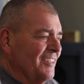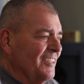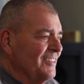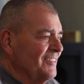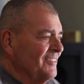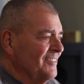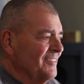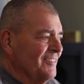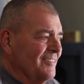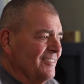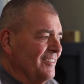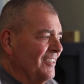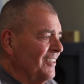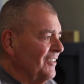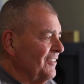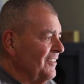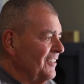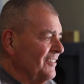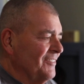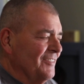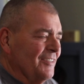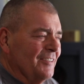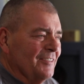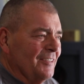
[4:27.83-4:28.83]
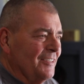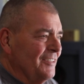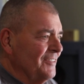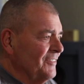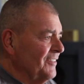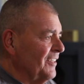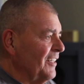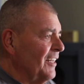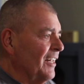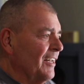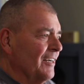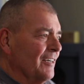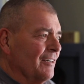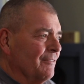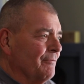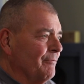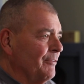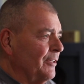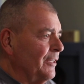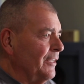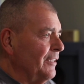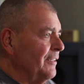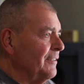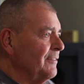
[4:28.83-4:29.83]
at least get on our
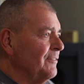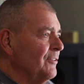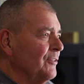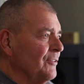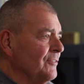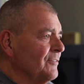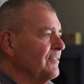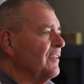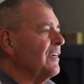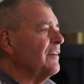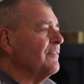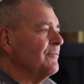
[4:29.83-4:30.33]
feet and do stuff.